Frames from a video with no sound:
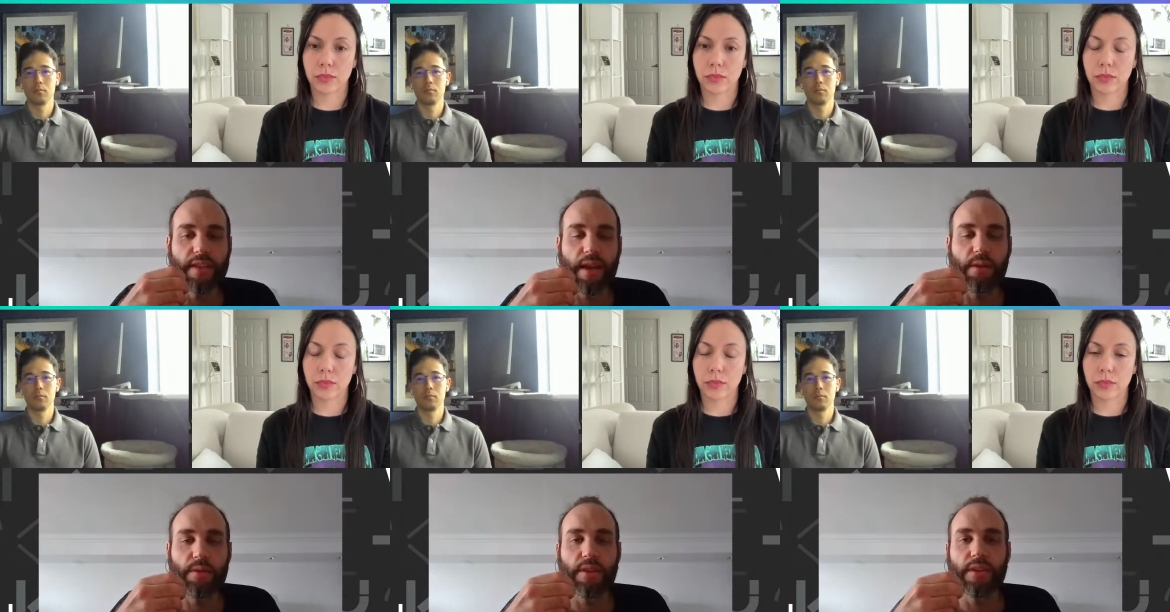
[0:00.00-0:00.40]

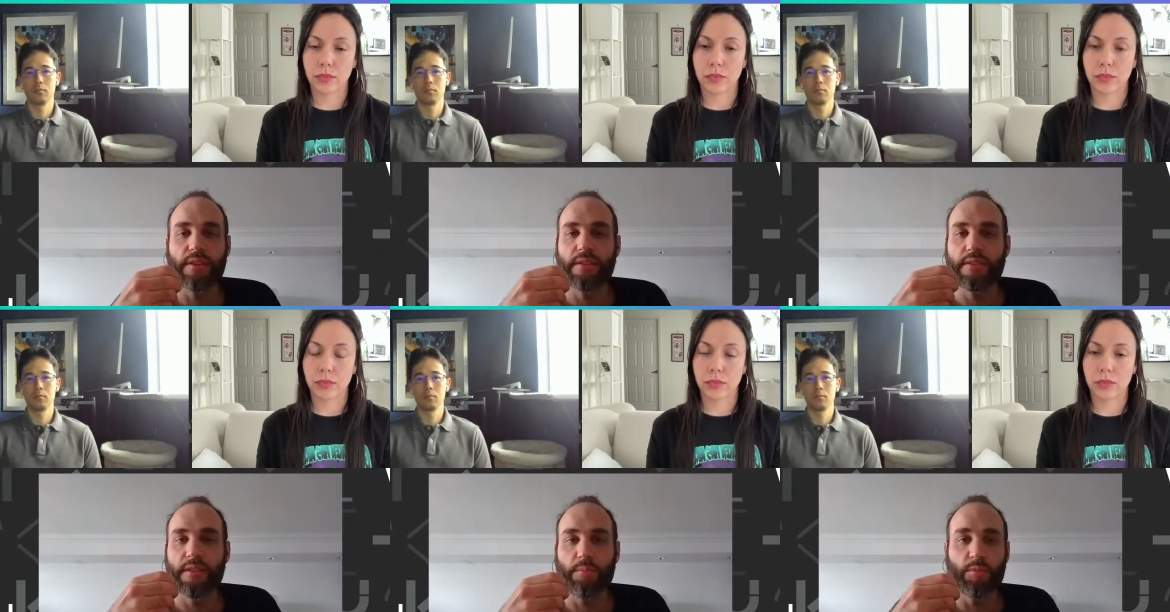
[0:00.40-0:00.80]
Speaker 1: how
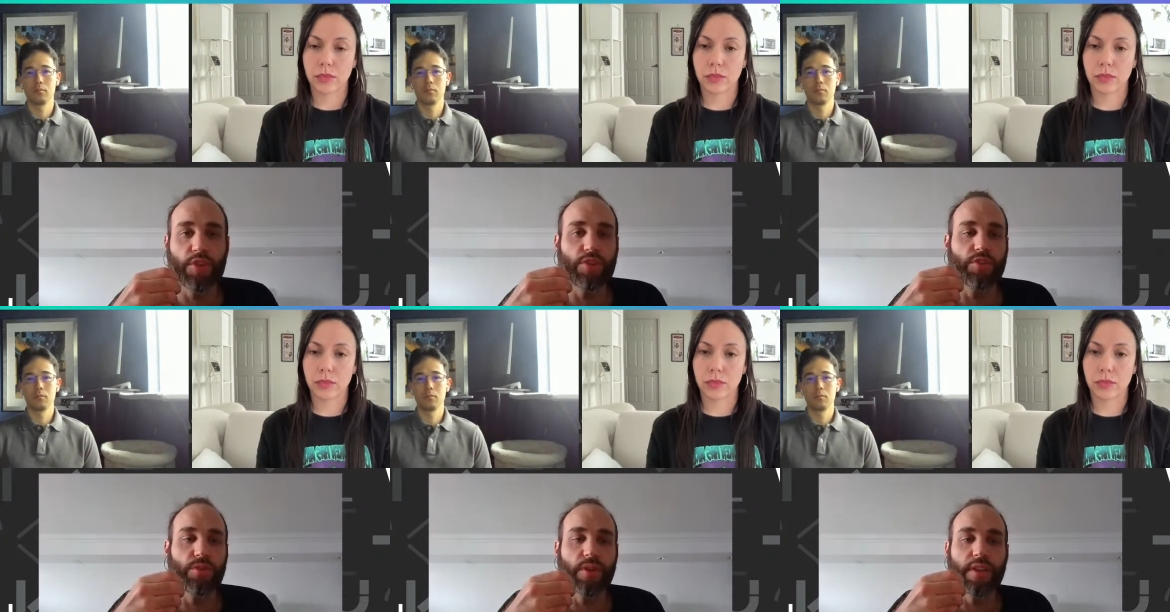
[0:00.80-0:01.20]
can someone
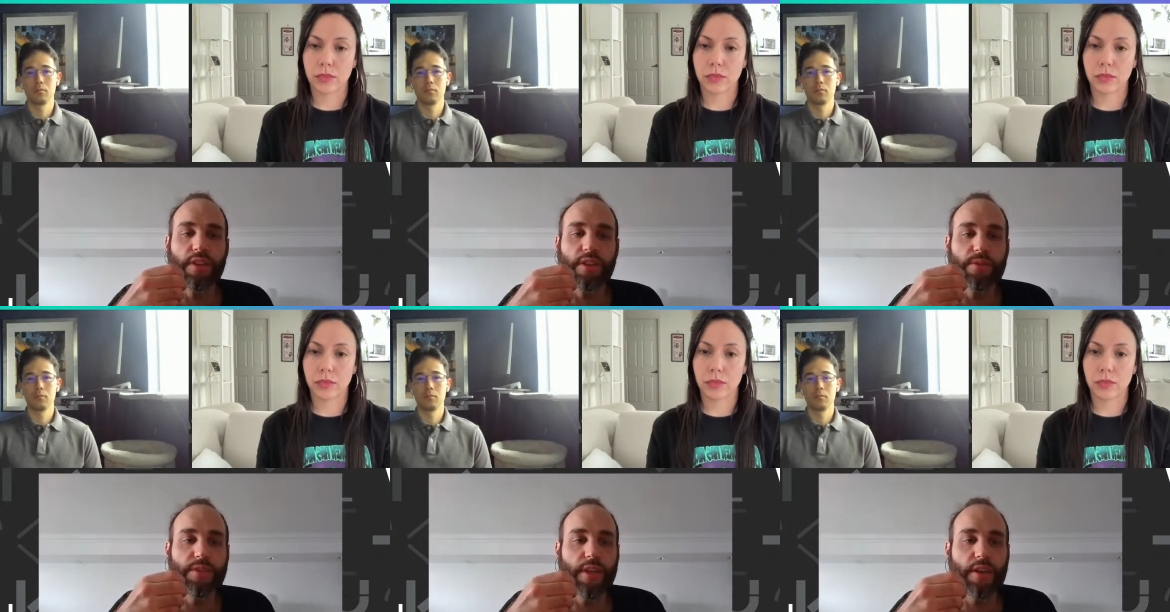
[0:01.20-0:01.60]
join
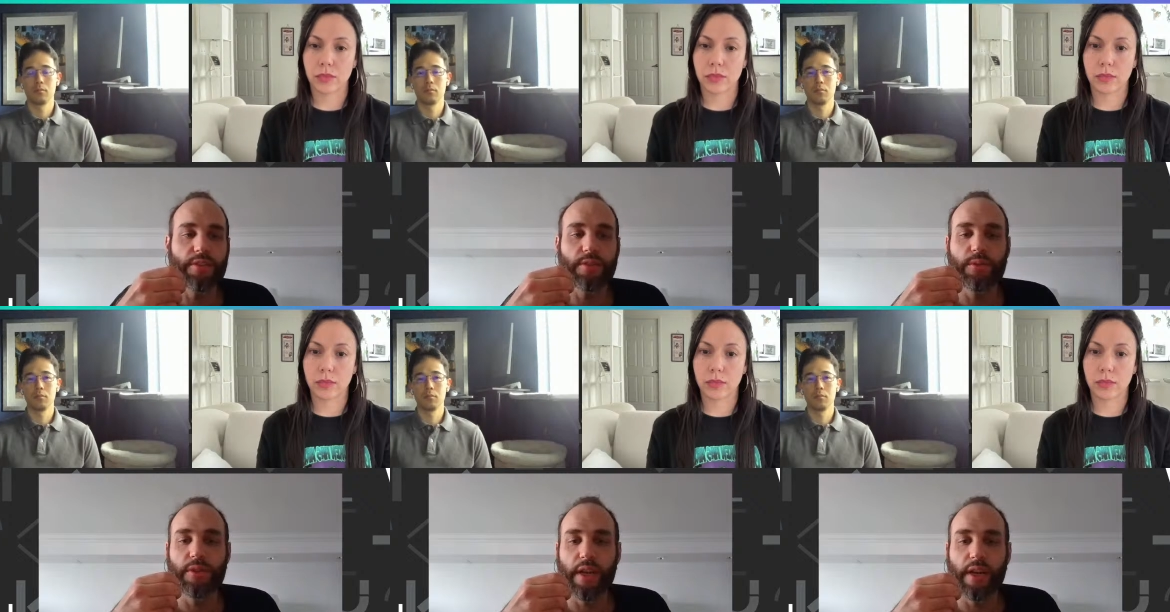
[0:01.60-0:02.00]
the UTXO
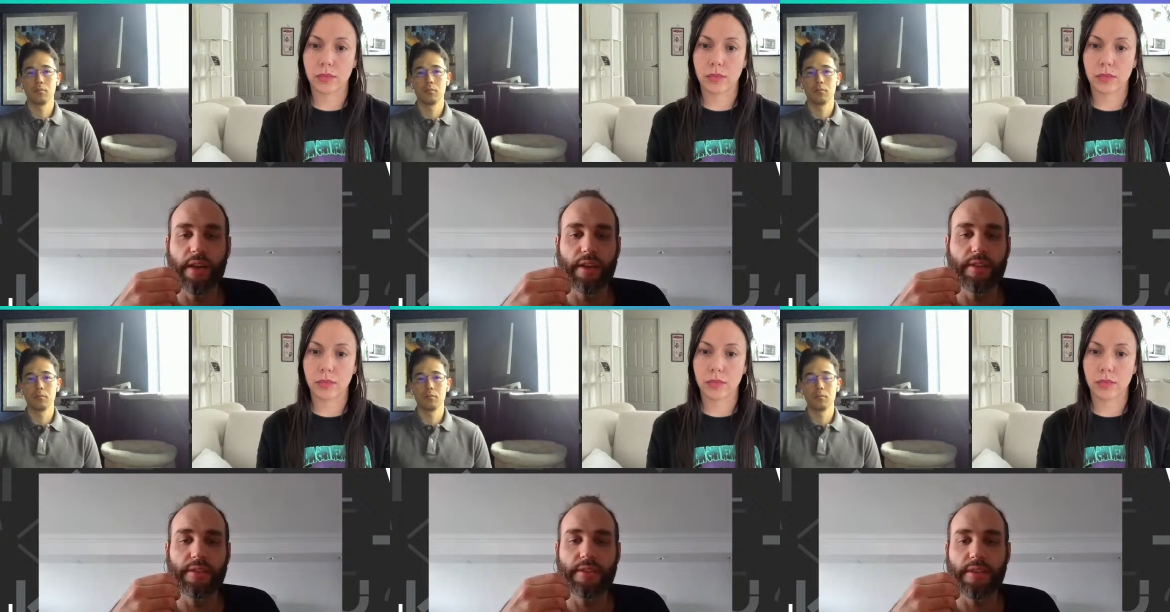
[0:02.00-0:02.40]

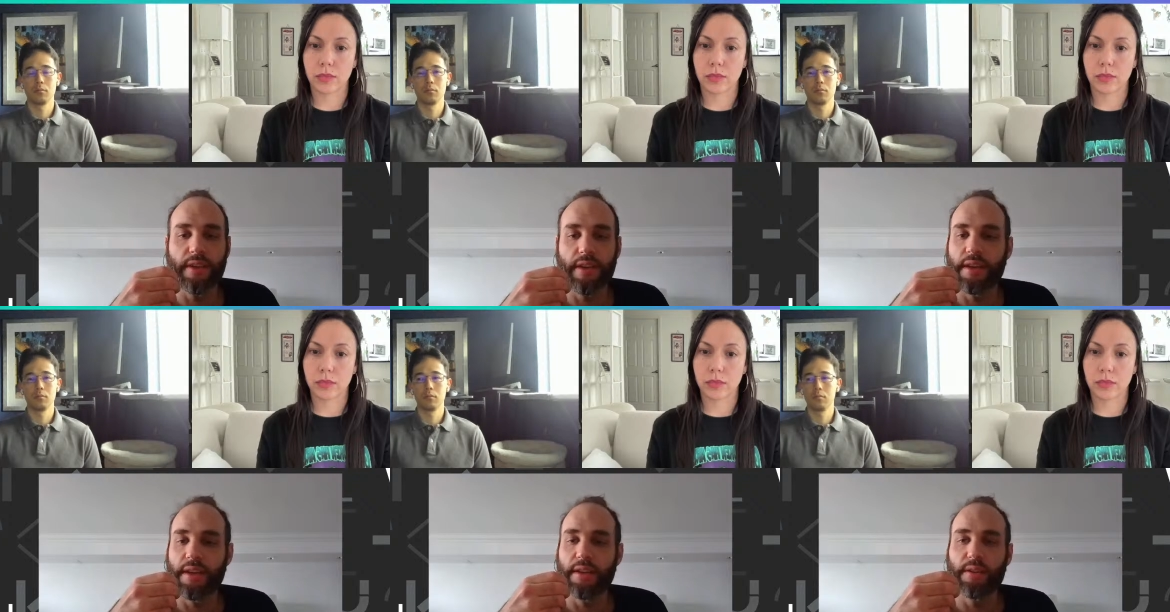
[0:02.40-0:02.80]
Alliance?
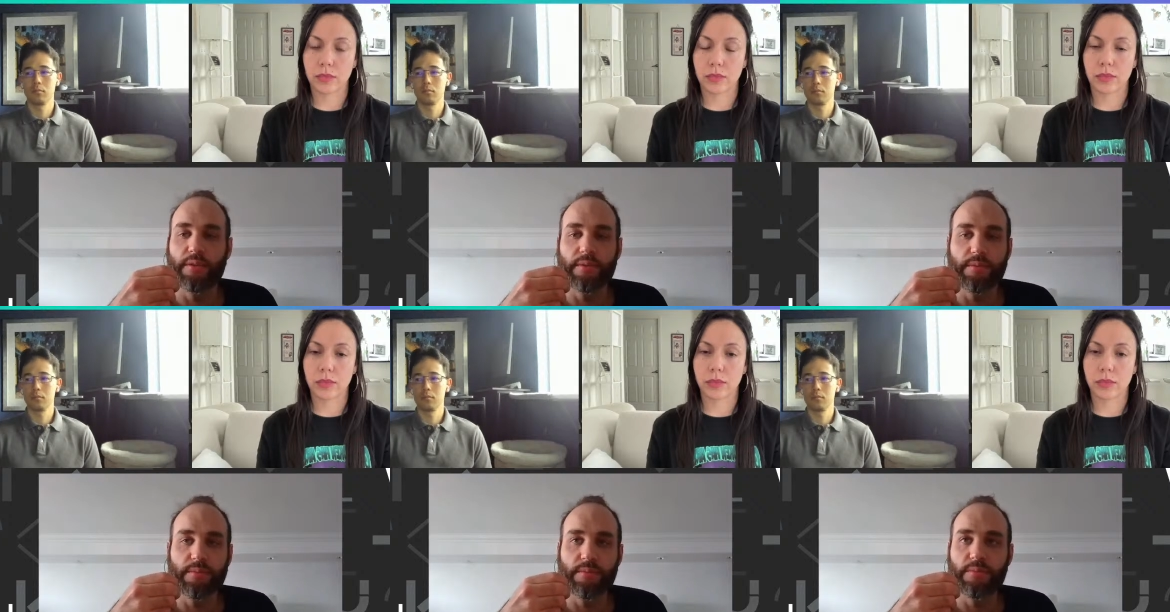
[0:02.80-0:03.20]

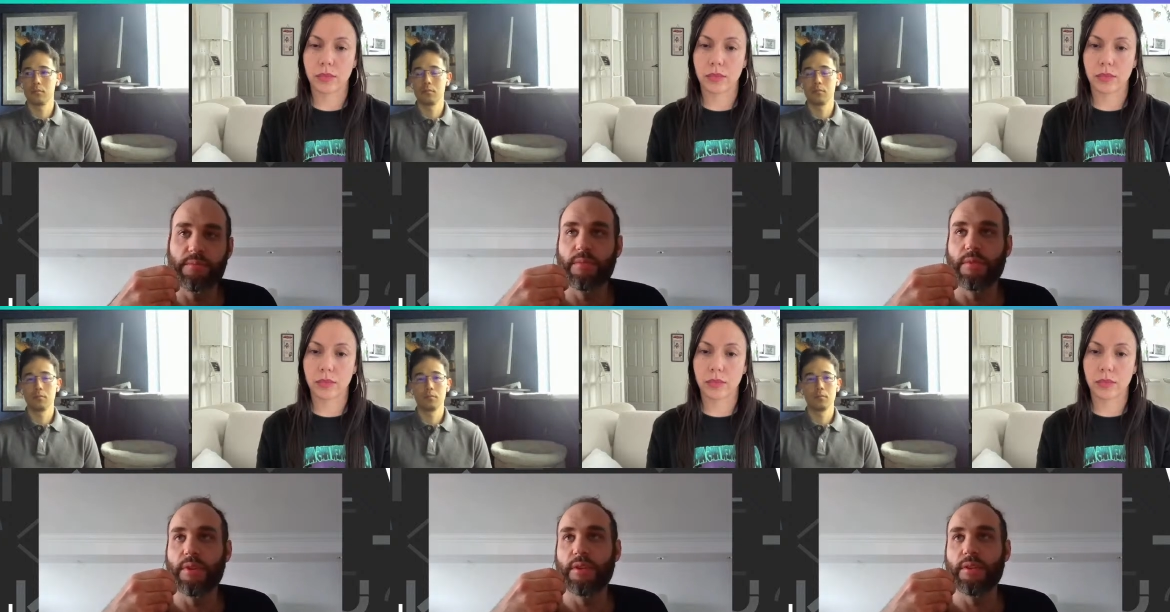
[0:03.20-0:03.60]
And
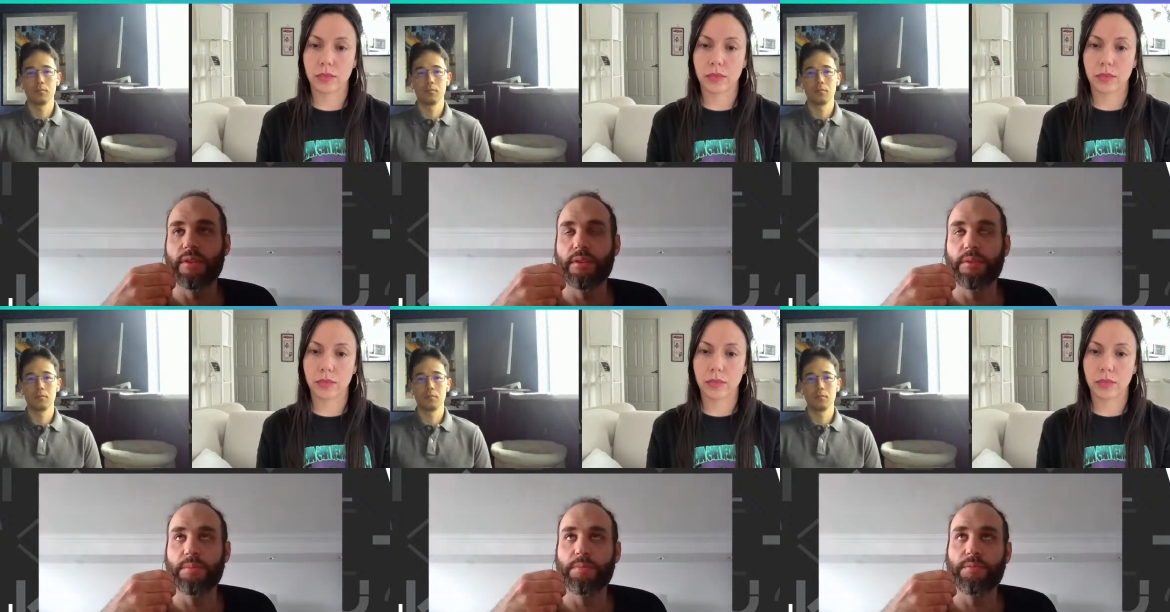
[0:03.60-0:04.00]
the